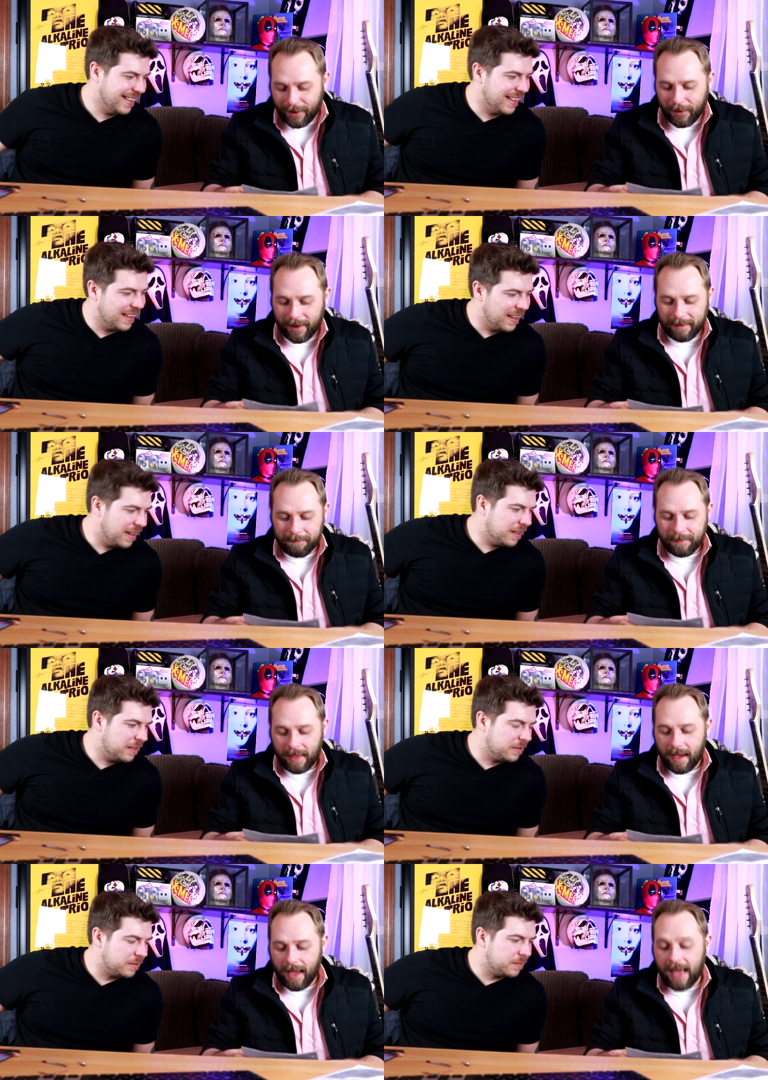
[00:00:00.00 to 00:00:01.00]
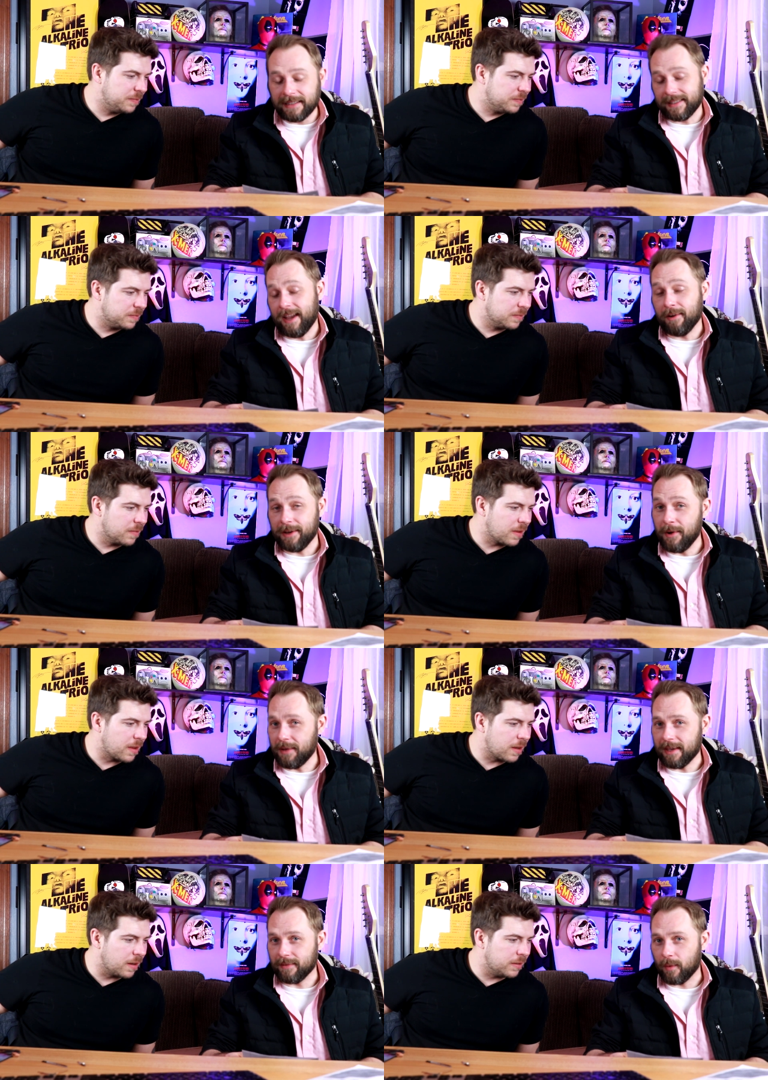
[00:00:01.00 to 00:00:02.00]
Speaker 1: LOL. And
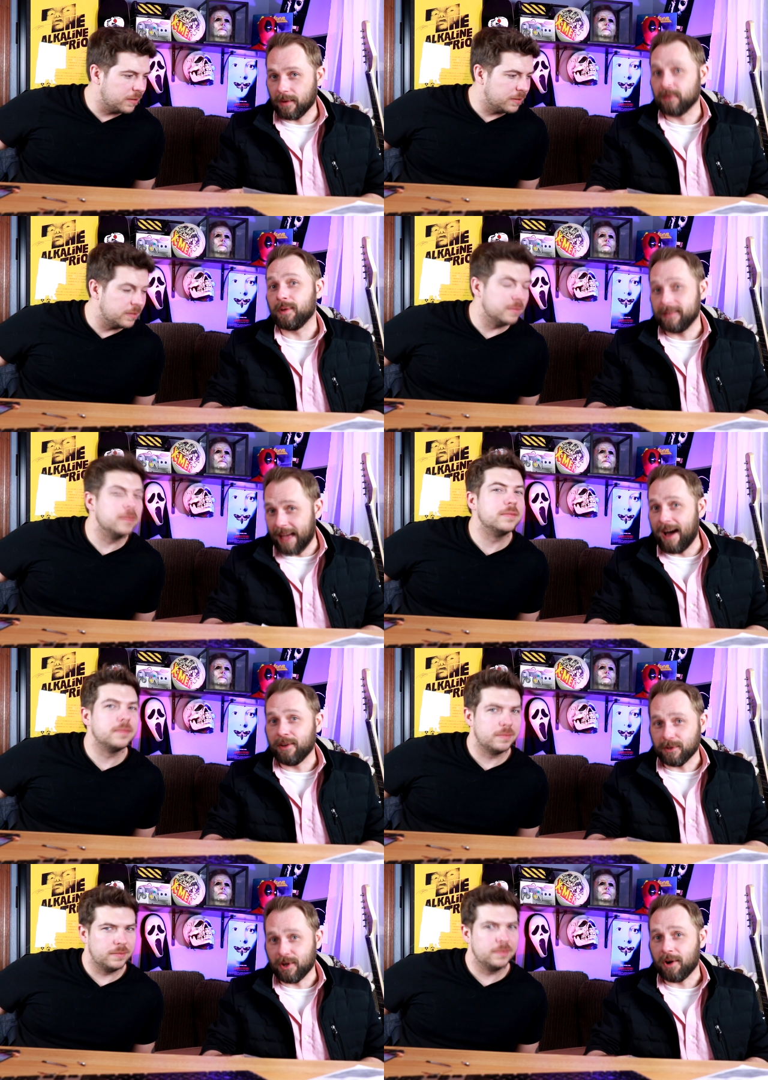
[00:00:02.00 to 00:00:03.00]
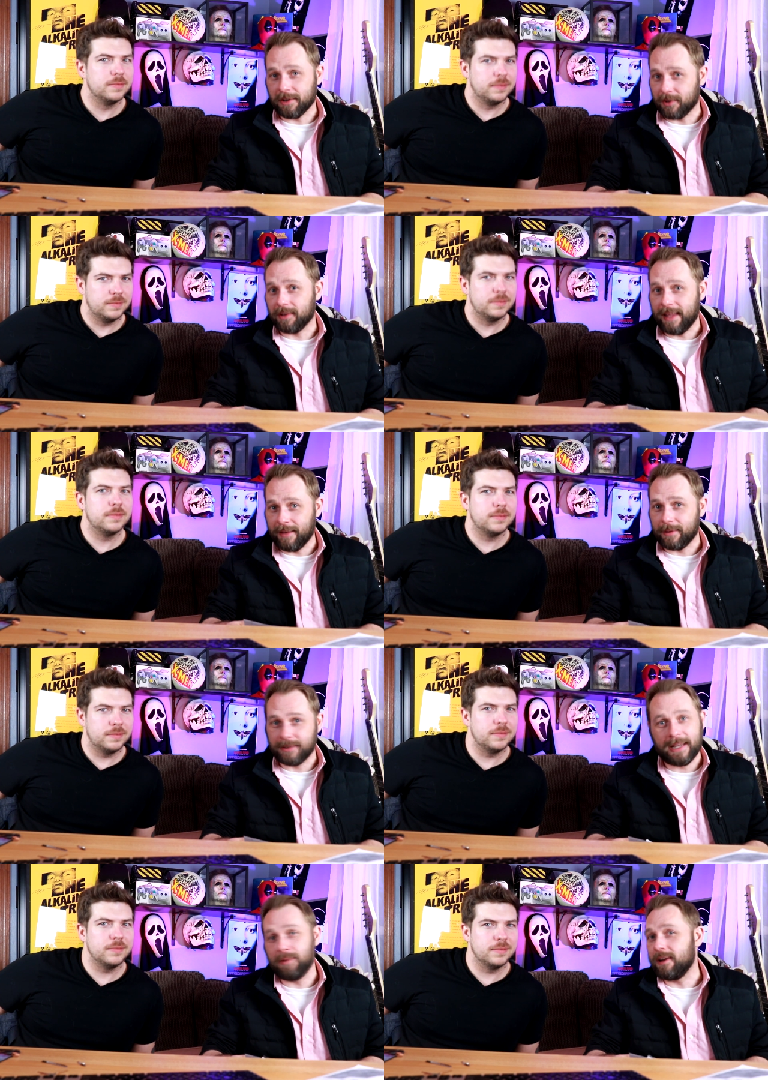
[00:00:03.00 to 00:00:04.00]
karaoke, of course. Well, now you're talking our
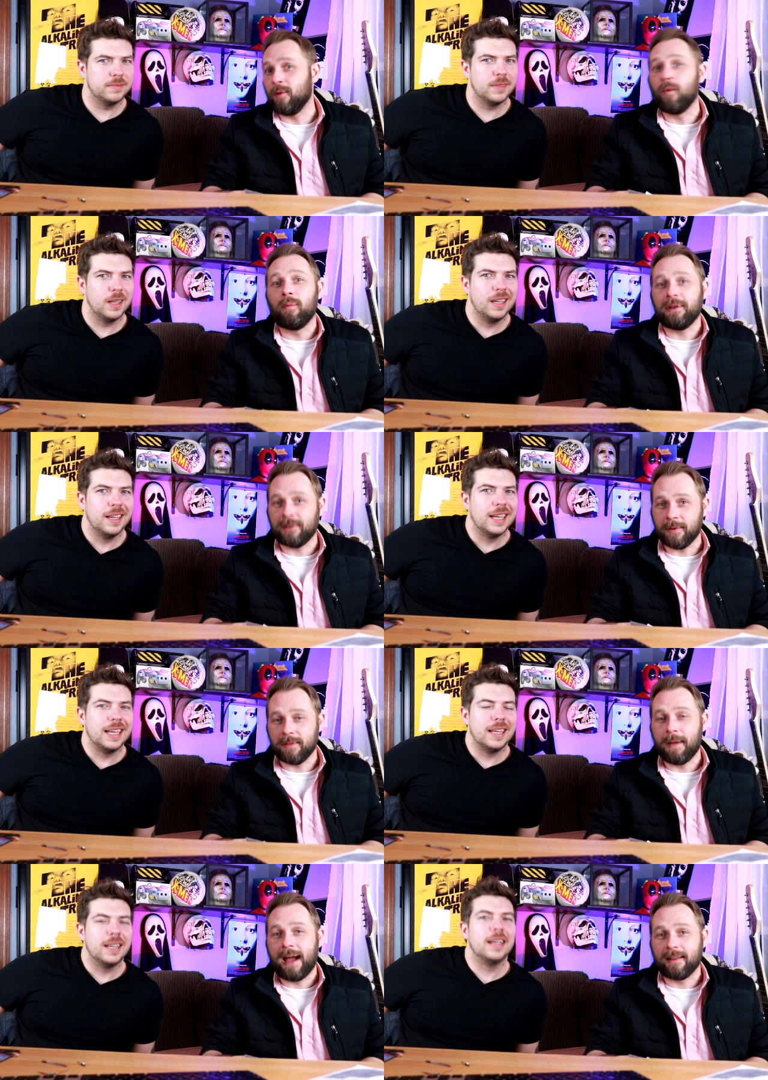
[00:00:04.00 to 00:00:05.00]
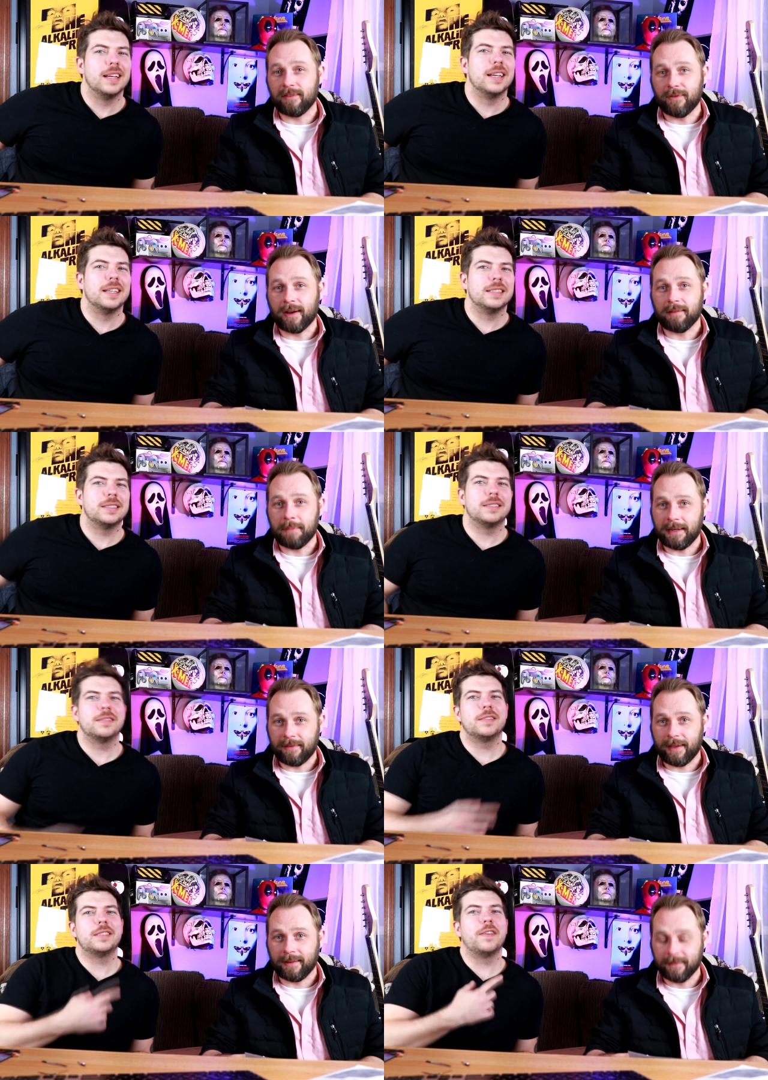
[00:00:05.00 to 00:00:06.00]
language. I don't care what we do in the back of the fucking
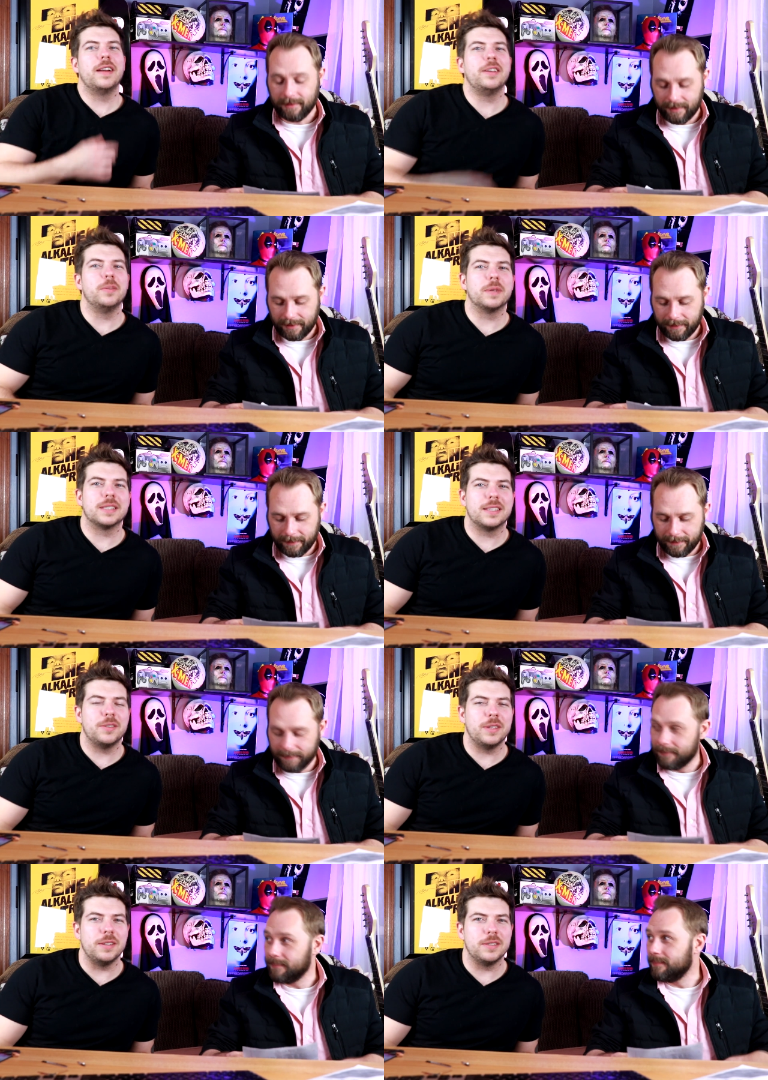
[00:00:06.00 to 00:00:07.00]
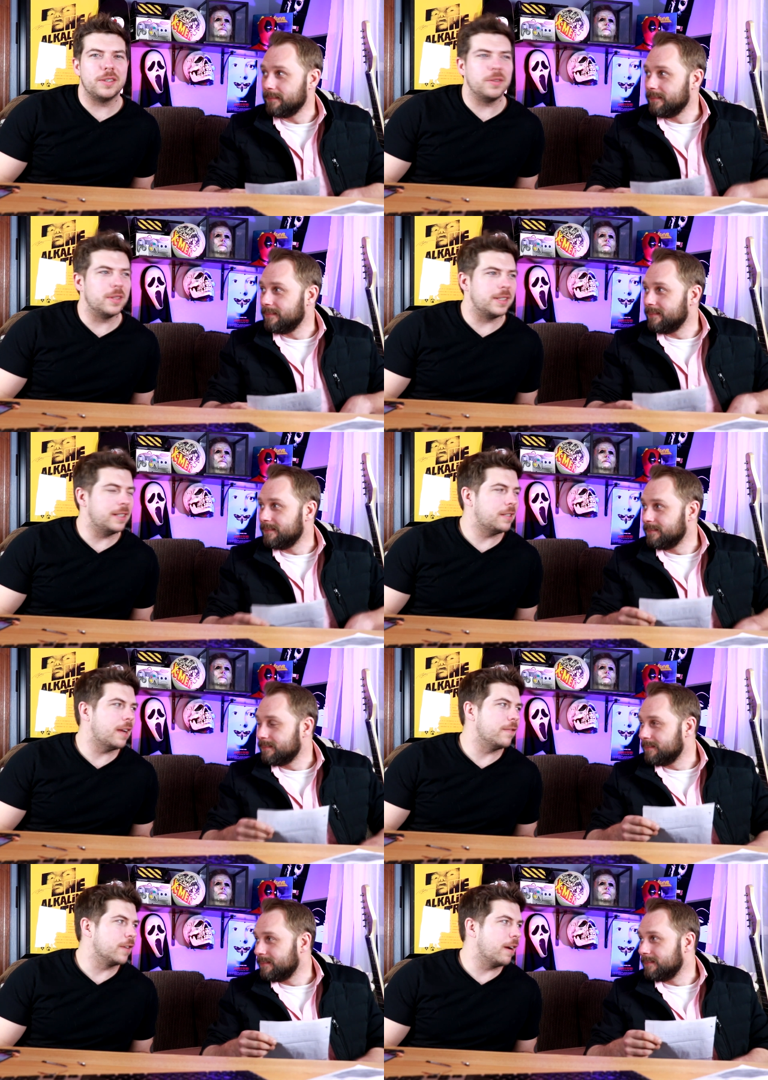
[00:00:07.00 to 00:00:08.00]
minivan.
Speaker 2: It's funny, dude, because the dude that used to do the
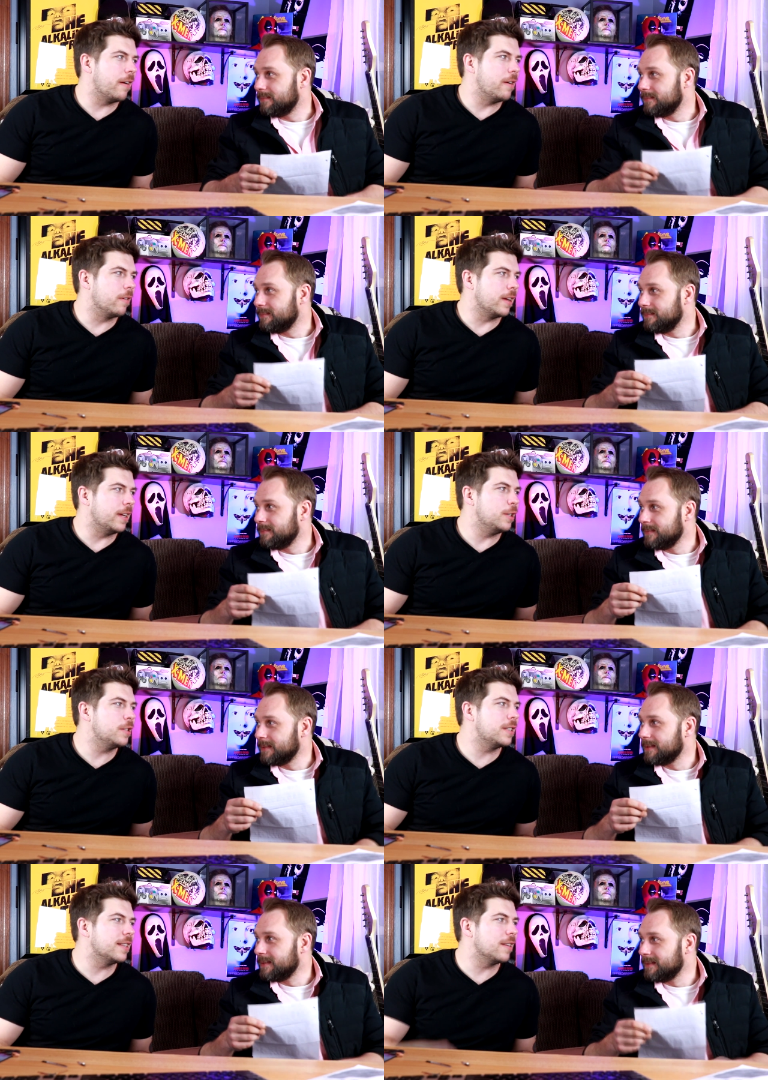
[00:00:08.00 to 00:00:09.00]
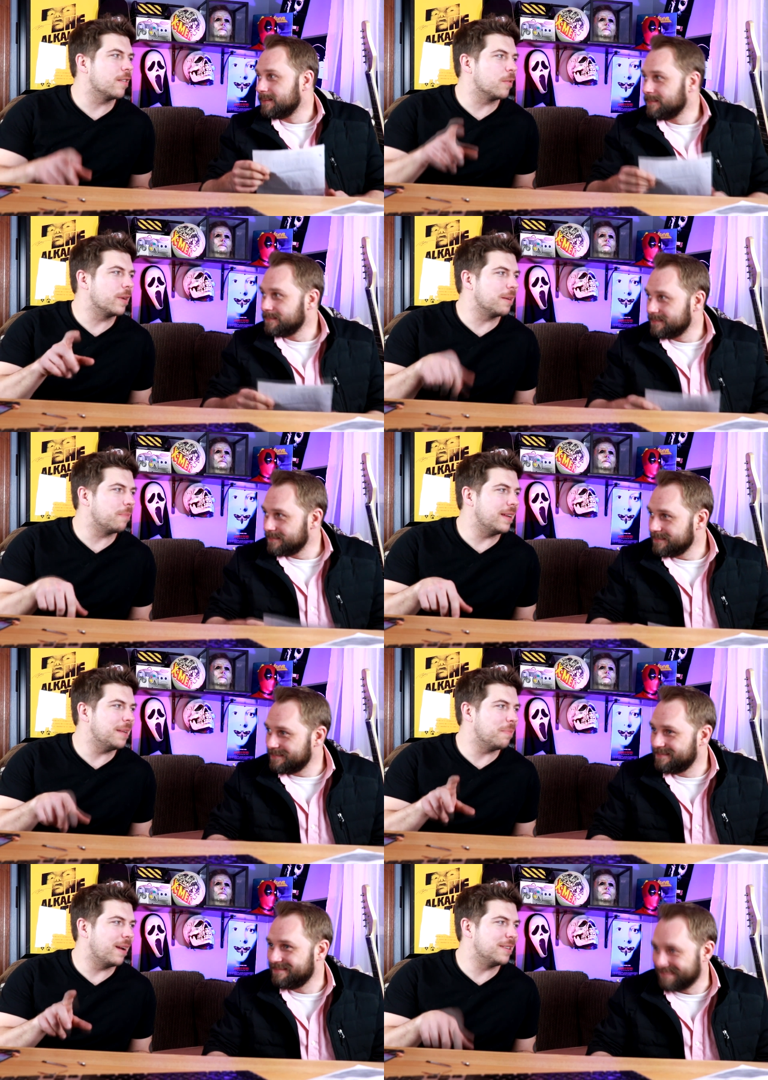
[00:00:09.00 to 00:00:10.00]
DJing for karaoke, he'd just sit there on a
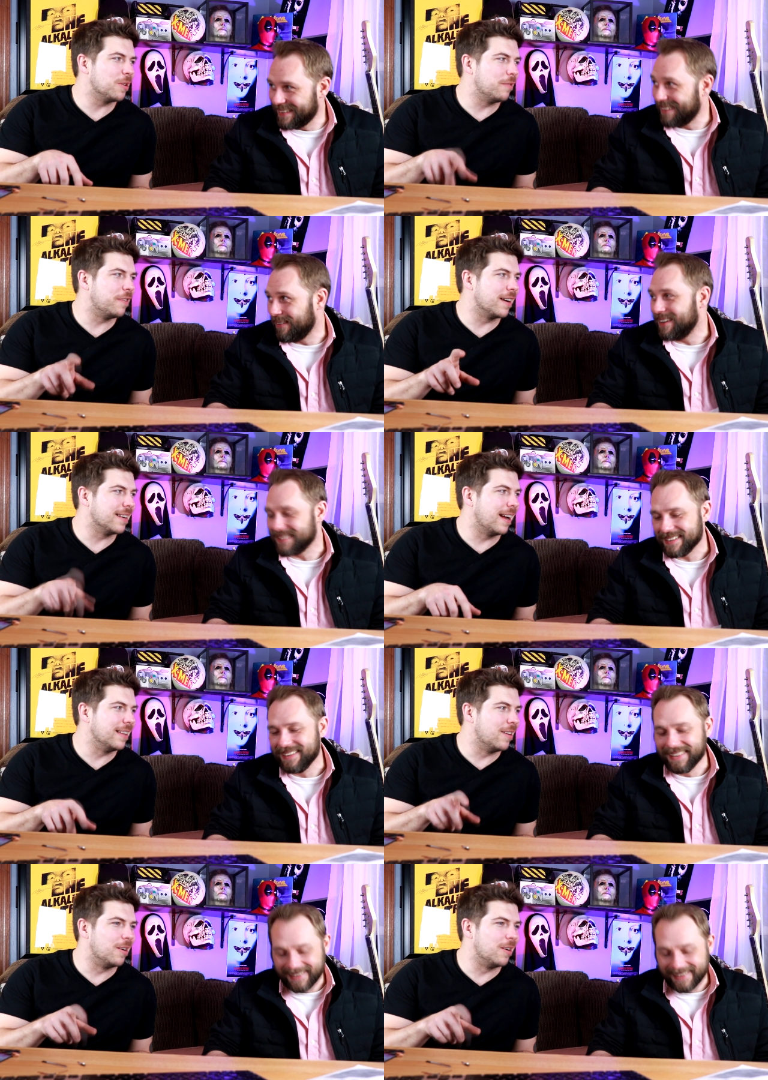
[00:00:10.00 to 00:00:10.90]
Wikipedia page all fucking night